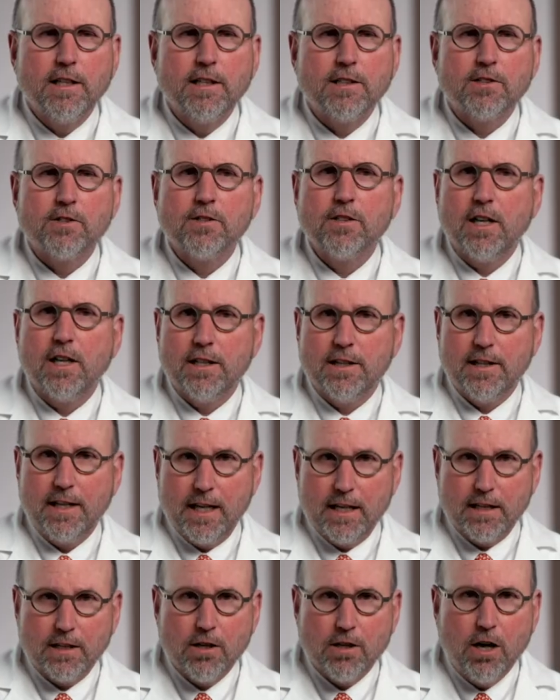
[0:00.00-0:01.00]
It's not
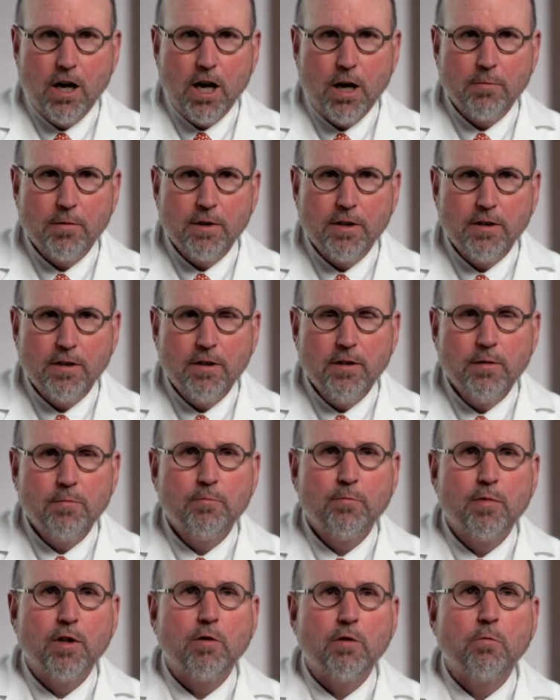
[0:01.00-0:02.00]
that common,
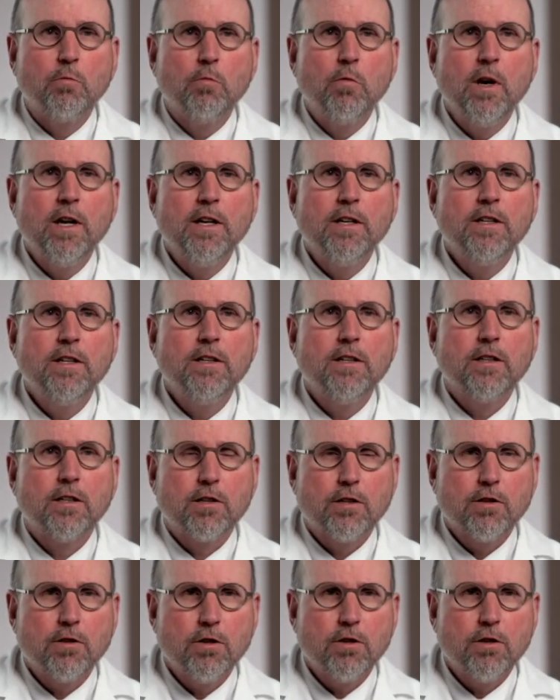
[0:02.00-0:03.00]
but when it
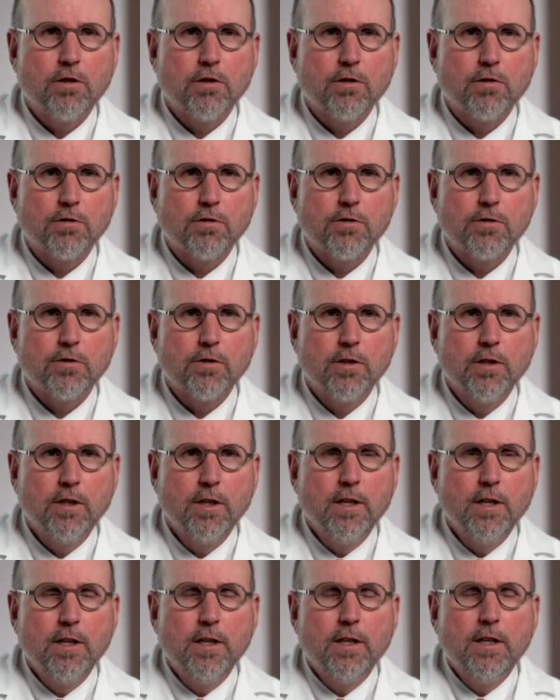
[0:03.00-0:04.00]
occurs,
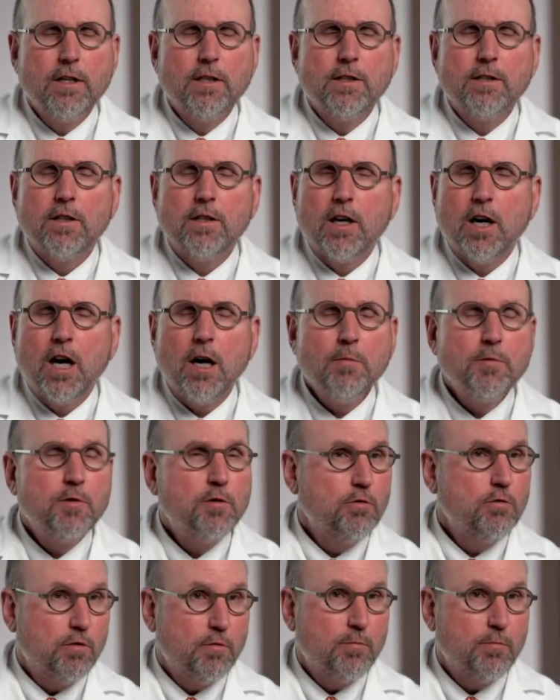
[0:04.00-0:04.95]
up to